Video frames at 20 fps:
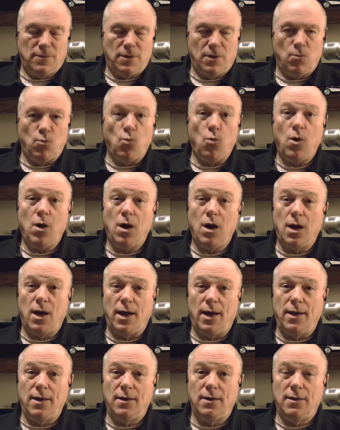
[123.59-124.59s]
and
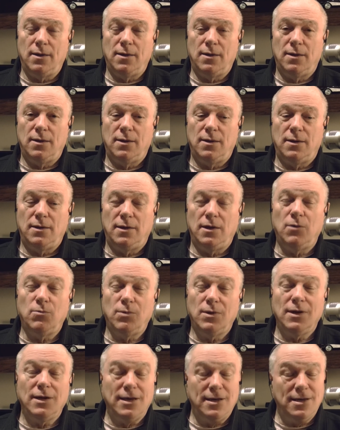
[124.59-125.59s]
why you
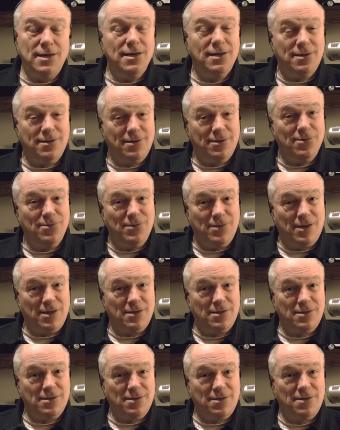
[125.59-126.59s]
really need to do
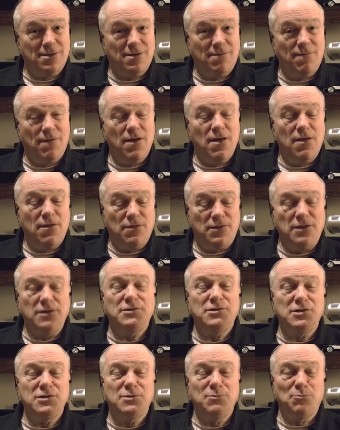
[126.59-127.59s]
this.
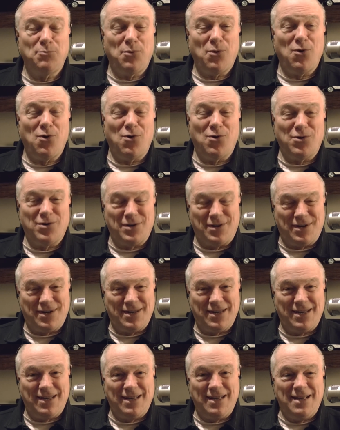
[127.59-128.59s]
This is
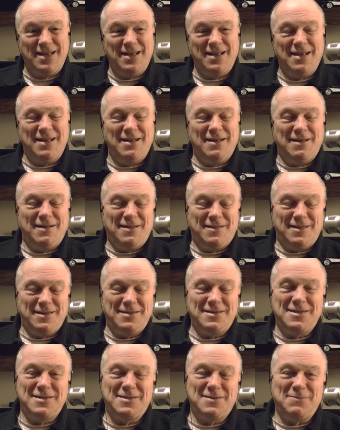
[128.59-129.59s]
important.
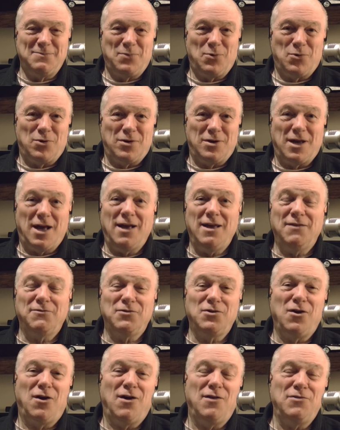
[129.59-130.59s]
This is important. I
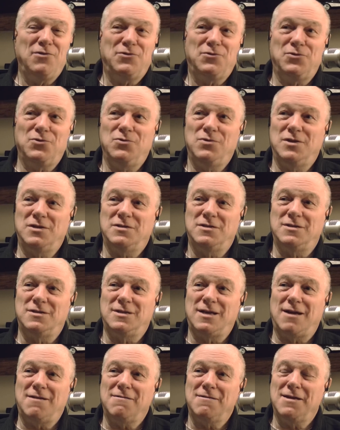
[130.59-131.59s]
have gone through this
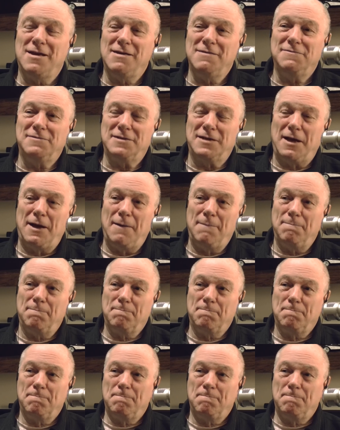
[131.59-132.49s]
entire lifetime